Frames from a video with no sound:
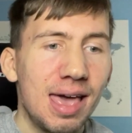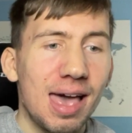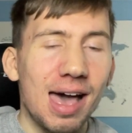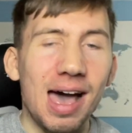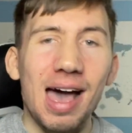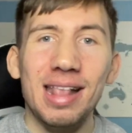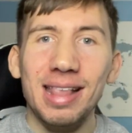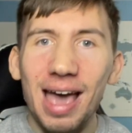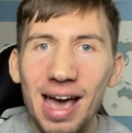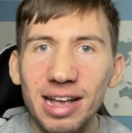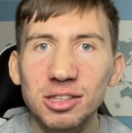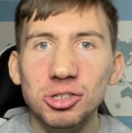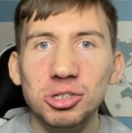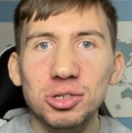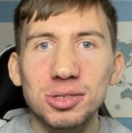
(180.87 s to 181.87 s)
and
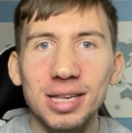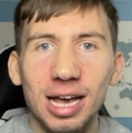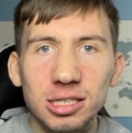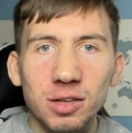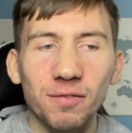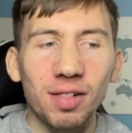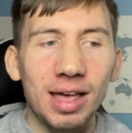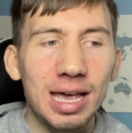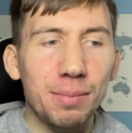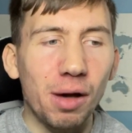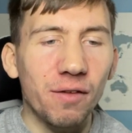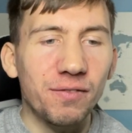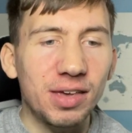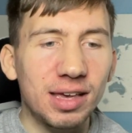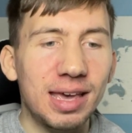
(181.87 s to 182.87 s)
Andrews as of late,
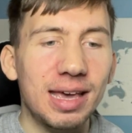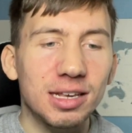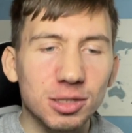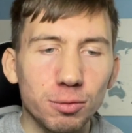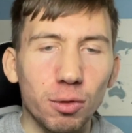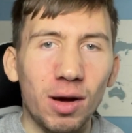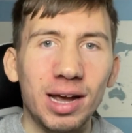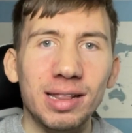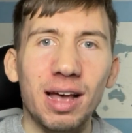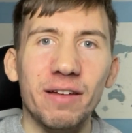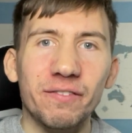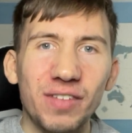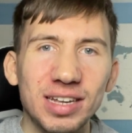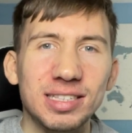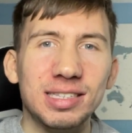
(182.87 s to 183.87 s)
but I think it is right
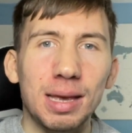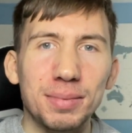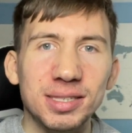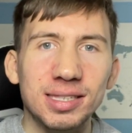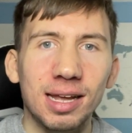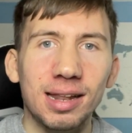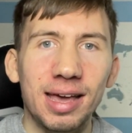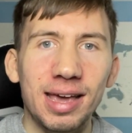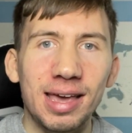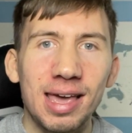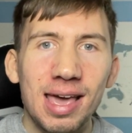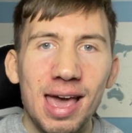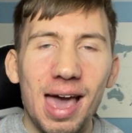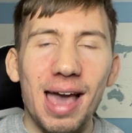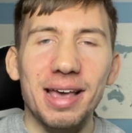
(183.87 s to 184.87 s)
that Festi
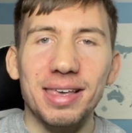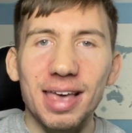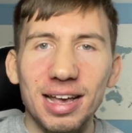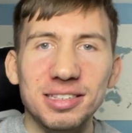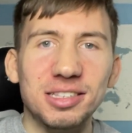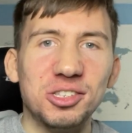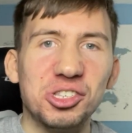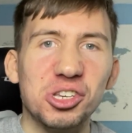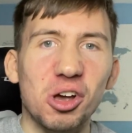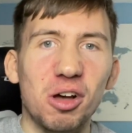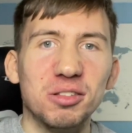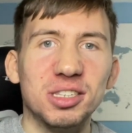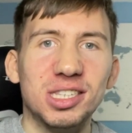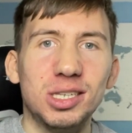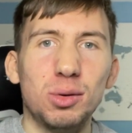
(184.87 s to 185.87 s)
Ebisele gets his
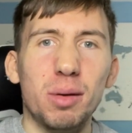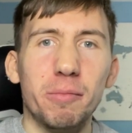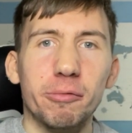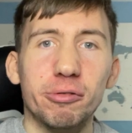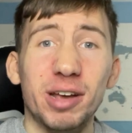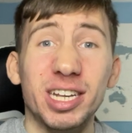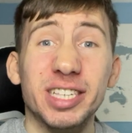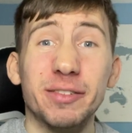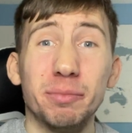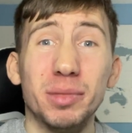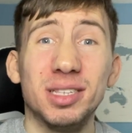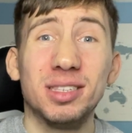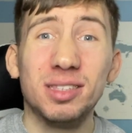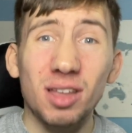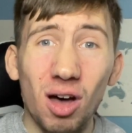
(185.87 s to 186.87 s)
chance to impress from the
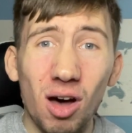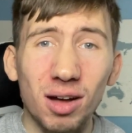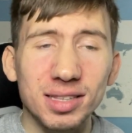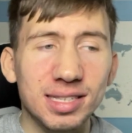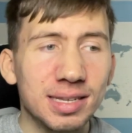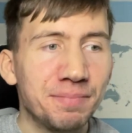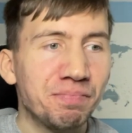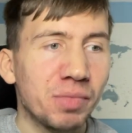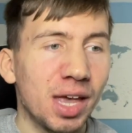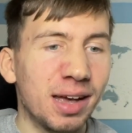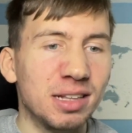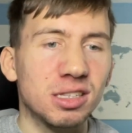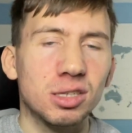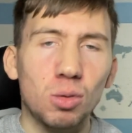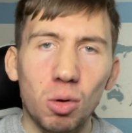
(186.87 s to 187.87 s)
start
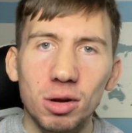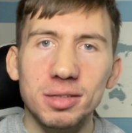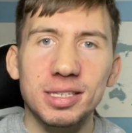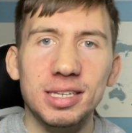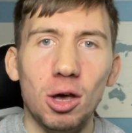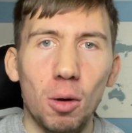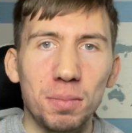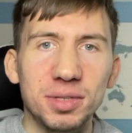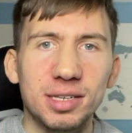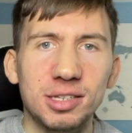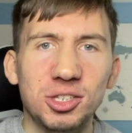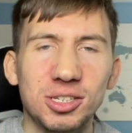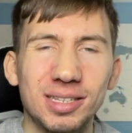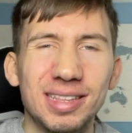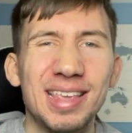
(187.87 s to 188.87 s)
against quality
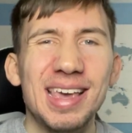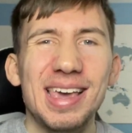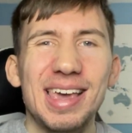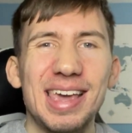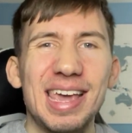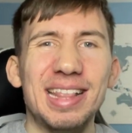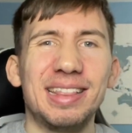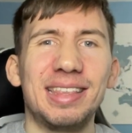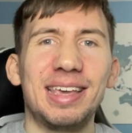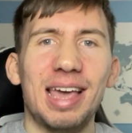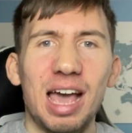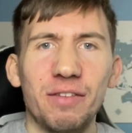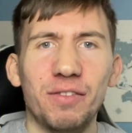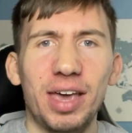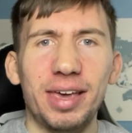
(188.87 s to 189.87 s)
opposition in the
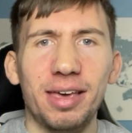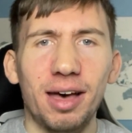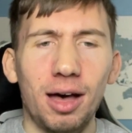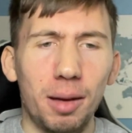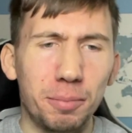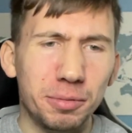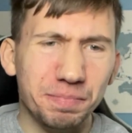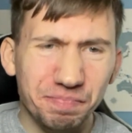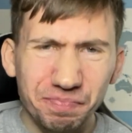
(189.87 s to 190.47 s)
FA Cup.